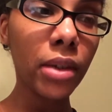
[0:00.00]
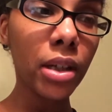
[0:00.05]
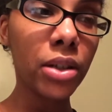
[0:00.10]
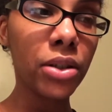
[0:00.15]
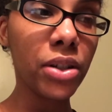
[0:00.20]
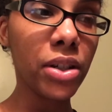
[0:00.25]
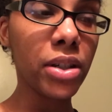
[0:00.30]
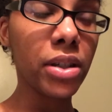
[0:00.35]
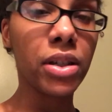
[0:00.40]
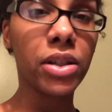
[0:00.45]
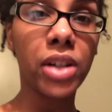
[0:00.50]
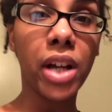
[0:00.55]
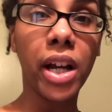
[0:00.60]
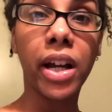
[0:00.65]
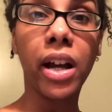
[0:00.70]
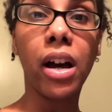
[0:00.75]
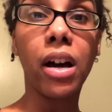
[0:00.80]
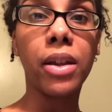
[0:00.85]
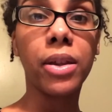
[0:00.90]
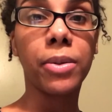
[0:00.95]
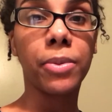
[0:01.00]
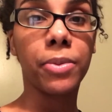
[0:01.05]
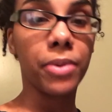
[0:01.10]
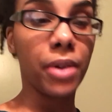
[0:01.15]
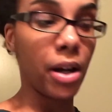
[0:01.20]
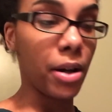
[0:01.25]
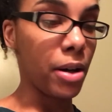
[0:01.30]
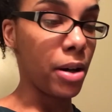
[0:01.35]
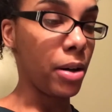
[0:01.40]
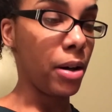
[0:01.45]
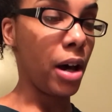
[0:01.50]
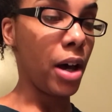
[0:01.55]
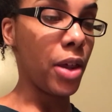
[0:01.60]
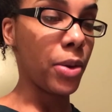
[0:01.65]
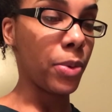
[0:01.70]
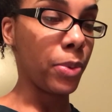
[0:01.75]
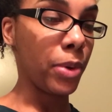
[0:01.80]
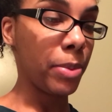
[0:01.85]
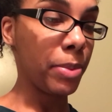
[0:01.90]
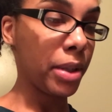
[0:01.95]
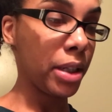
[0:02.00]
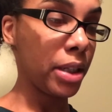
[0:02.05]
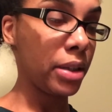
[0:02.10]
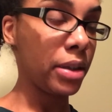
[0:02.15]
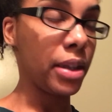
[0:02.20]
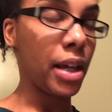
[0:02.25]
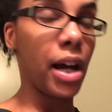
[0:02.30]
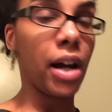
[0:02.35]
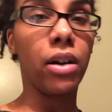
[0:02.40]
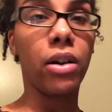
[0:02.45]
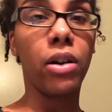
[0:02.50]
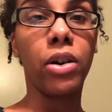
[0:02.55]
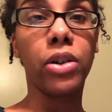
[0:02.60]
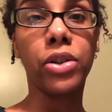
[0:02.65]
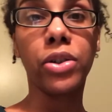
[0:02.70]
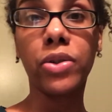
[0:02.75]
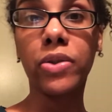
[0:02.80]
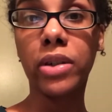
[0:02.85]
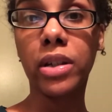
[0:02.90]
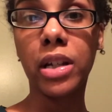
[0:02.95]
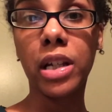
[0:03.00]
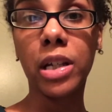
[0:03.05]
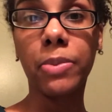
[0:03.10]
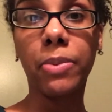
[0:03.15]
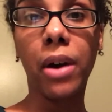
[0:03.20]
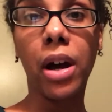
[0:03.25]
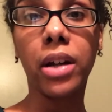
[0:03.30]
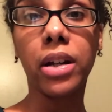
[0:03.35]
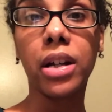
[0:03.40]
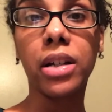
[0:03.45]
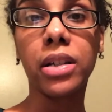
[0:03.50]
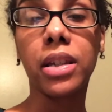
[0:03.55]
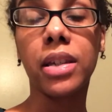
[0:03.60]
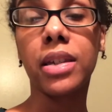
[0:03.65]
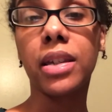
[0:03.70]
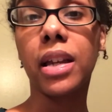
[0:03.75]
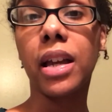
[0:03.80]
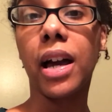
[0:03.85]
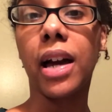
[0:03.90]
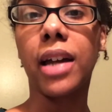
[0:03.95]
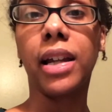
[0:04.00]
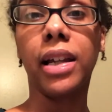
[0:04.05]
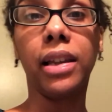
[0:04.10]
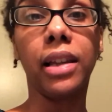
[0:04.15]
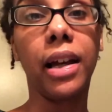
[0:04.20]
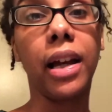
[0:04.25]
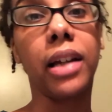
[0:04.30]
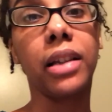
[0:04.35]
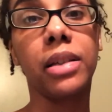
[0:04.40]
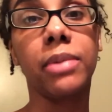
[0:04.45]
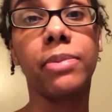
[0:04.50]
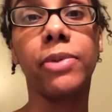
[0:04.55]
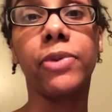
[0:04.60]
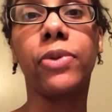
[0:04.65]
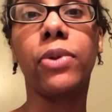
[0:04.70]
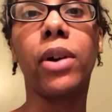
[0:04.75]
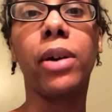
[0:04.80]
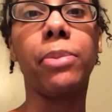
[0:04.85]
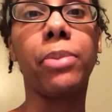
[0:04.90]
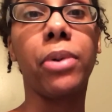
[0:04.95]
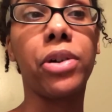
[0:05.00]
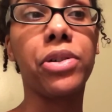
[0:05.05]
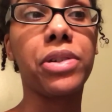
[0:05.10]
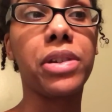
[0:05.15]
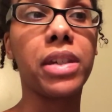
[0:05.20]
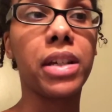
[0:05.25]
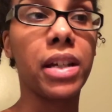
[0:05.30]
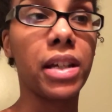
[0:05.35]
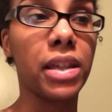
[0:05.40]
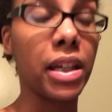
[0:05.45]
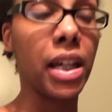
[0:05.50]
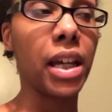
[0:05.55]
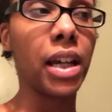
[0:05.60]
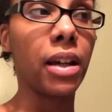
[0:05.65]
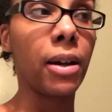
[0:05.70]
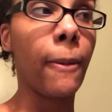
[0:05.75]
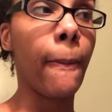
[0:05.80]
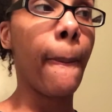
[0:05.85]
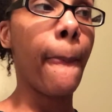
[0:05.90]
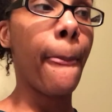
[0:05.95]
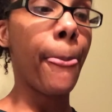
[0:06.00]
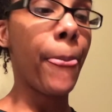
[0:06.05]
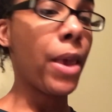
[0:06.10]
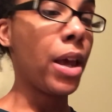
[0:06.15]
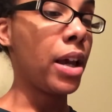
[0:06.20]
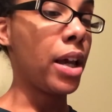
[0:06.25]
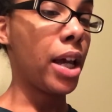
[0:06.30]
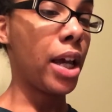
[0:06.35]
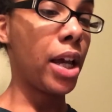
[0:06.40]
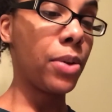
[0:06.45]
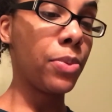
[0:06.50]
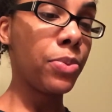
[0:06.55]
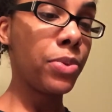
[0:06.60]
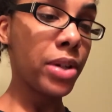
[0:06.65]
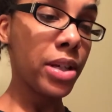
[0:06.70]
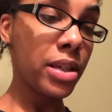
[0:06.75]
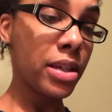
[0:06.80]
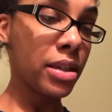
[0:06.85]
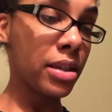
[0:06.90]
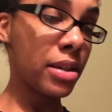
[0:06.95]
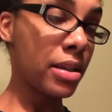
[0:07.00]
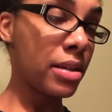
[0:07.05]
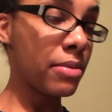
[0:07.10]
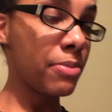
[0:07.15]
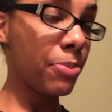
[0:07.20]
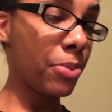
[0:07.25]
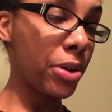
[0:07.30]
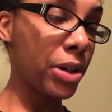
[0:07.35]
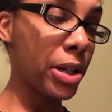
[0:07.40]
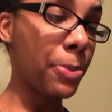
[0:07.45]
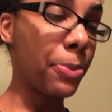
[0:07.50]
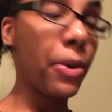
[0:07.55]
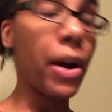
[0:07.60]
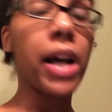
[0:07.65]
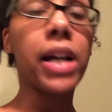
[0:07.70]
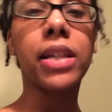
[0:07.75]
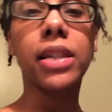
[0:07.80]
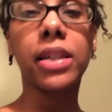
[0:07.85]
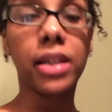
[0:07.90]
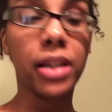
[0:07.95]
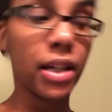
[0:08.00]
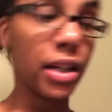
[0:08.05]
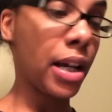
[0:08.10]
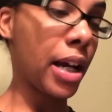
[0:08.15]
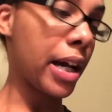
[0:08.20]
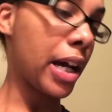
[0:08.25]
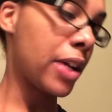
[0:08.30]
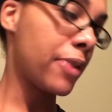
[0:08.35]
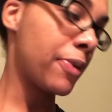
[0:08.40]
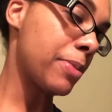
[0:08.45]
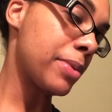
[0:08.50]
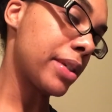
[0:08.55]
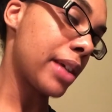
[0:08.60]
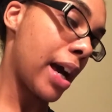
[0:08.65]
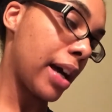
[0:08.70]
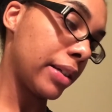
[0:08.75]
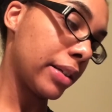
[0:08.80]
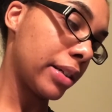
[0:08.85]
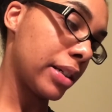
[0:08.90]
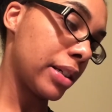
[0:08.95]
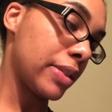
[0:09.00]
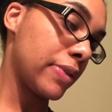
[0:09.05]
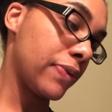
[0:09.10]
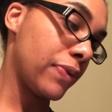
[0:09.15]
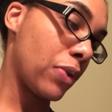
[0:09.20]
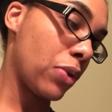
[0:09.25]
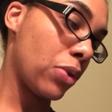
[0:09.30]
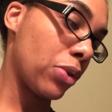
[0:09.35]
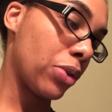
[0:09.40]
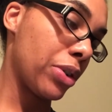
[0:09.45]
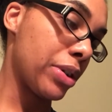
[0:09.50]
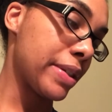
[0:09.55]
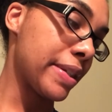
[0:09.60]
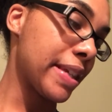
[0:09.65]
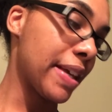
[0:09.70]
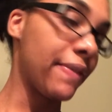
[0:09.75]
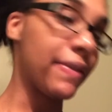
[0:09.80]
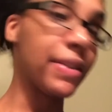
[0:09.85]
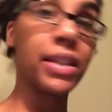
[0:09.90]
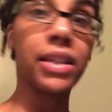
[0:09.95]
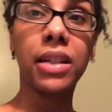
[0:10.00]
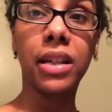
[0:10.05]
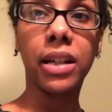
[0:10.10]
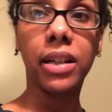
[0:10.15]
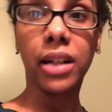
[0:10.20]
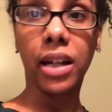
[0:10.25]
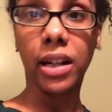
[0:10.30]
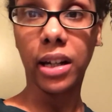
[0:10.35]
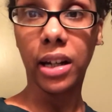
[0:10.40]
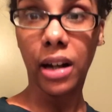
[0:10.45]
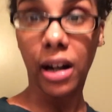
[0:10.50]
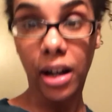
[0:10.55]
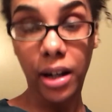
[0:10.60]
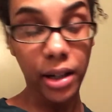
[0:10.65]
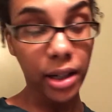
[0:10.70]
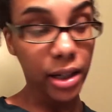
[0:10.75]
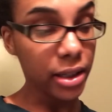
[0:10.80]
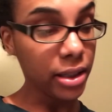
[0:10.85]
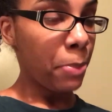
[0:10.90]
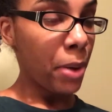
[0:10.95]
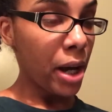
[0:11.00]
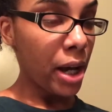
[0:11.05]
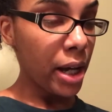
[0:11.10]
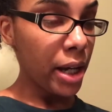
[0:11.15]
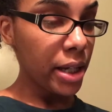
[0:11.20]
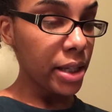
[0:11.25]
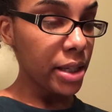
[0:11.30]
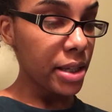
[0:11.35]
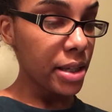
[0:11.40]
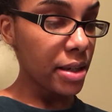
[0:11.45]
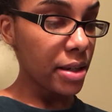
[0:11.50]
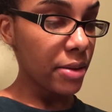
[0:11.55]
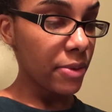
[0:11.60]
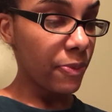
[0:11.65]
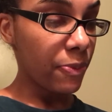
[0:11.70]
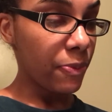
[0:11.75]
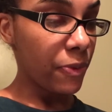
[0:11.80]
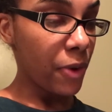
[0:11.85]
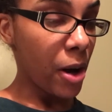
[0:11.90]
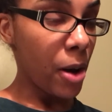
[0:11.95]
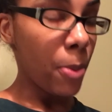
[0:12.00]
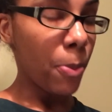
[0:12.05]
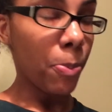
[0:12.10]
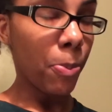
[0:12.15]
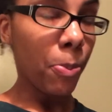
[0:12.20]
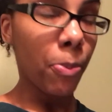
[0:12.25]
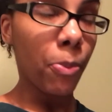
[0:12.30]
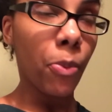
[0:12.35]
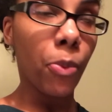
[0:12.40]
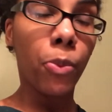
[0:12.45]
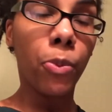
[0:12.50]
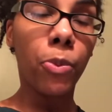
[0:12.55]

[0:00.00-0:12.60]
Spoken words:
just to check out the other women that are using these products to see how they liked it before I purchase anything. It was pretty pricey. I got it from Sally's for $17.99, but from